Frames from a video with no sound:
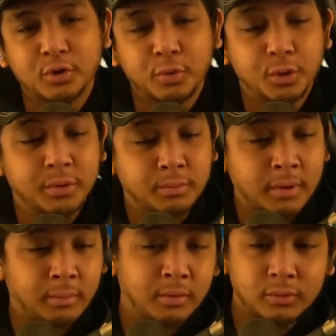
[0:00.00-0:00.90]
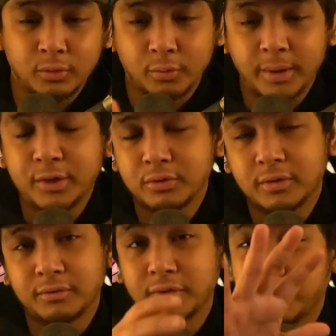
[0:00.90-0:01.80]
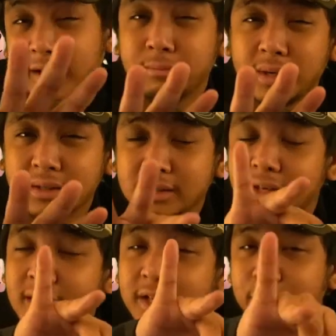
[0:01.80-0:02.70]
So whether it be a member or a patron for $5,